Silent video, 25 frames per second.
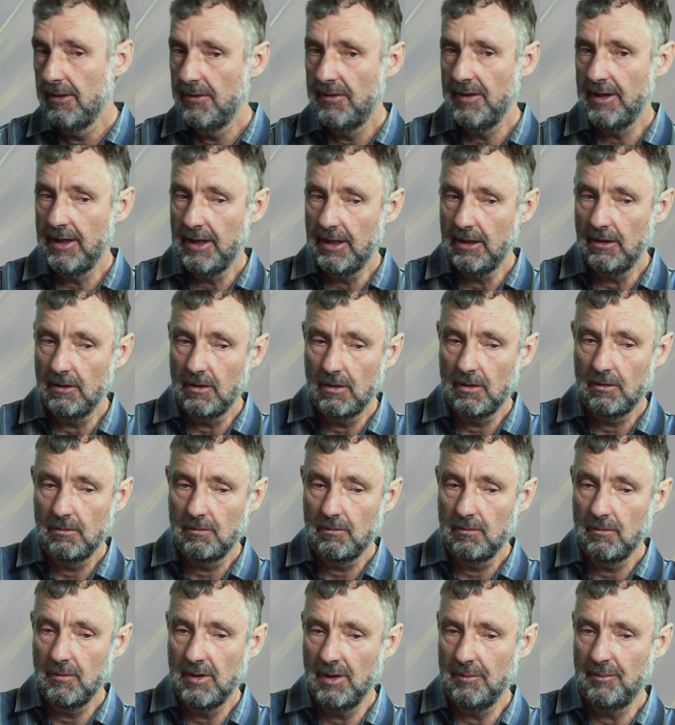the
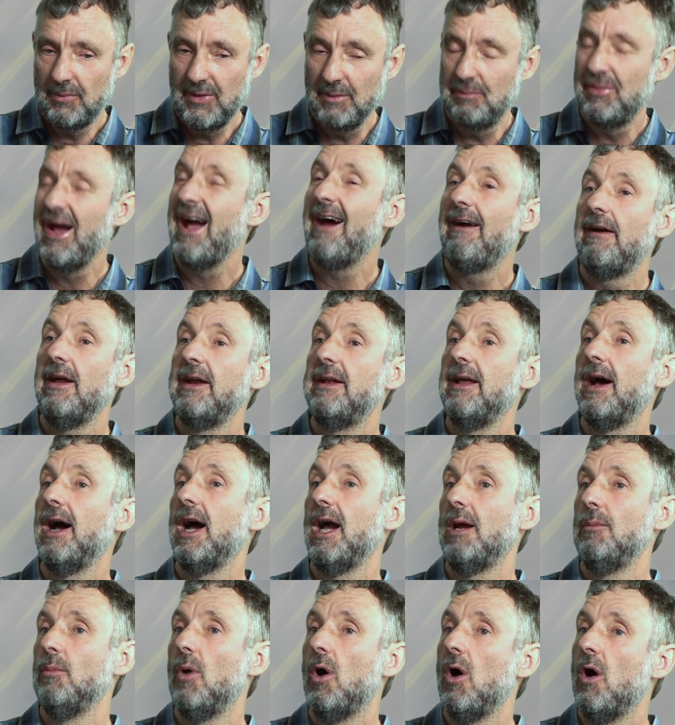
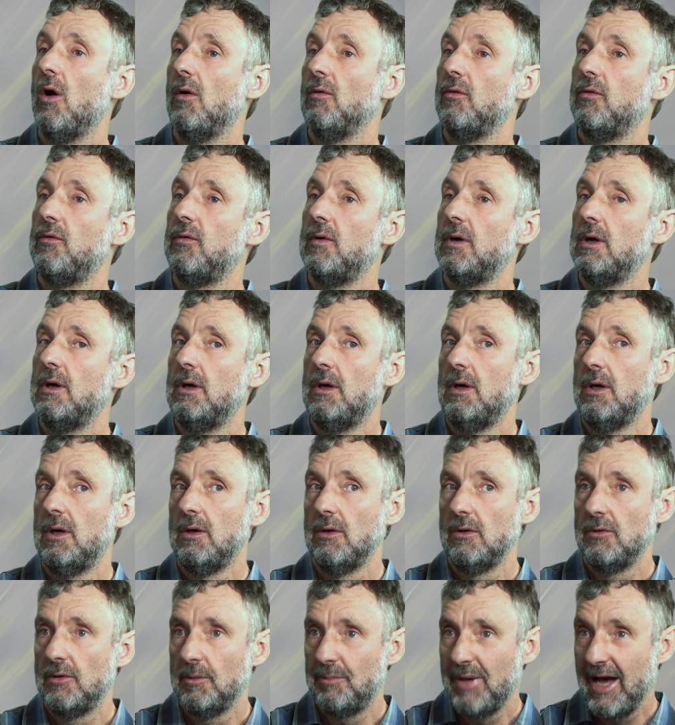paradigm of
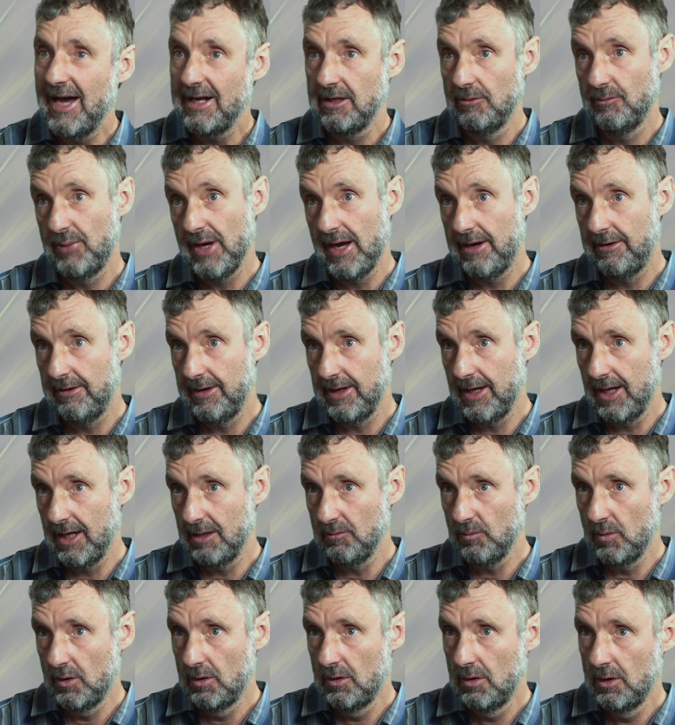the pattern
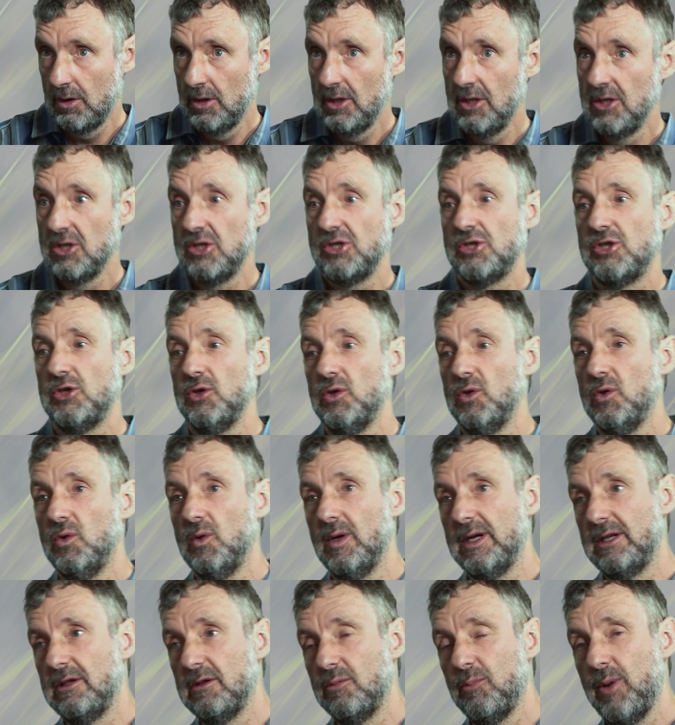paradigm to
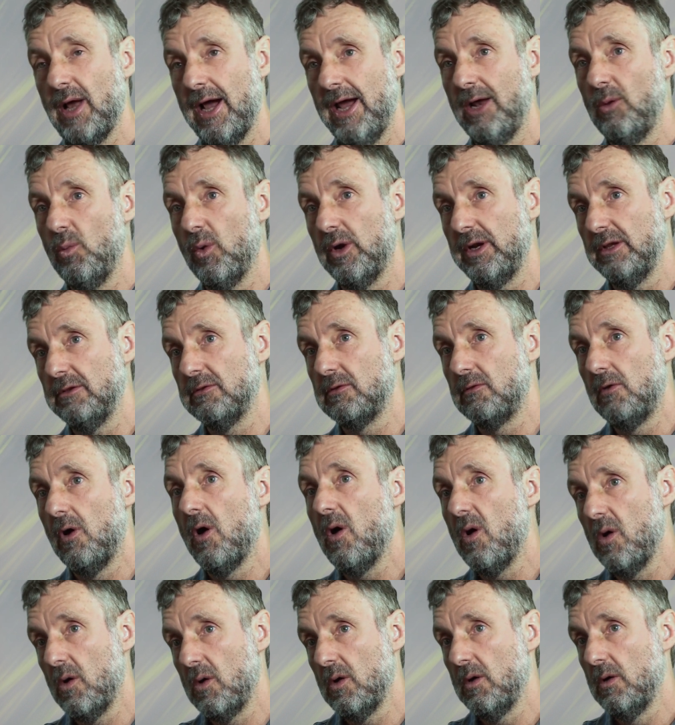explain what is
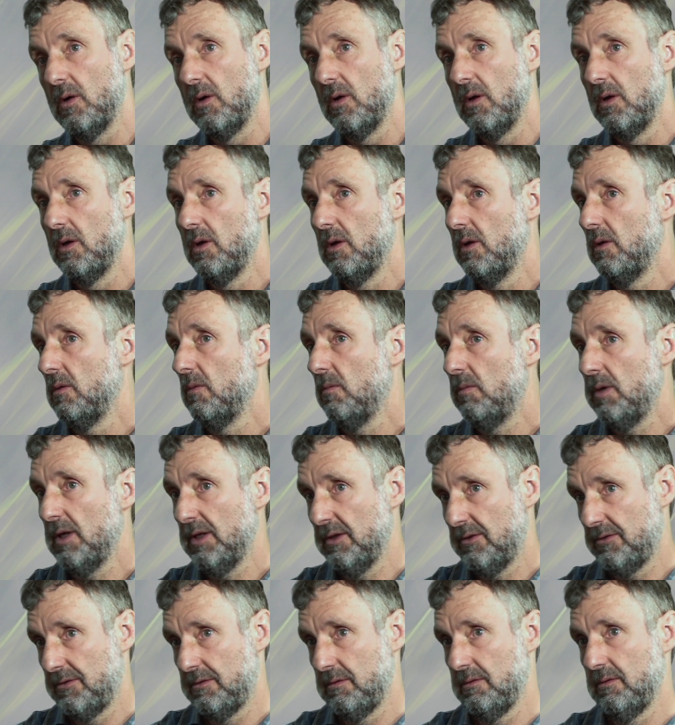wrong
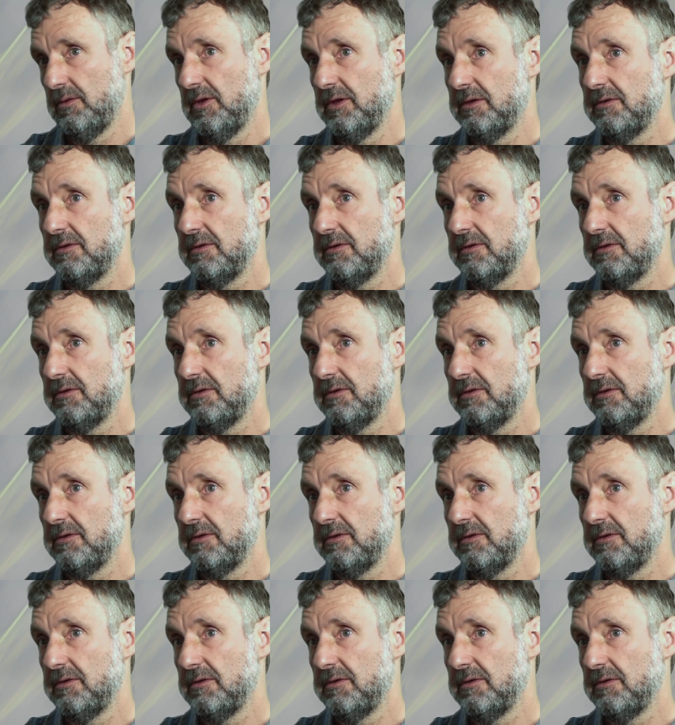with the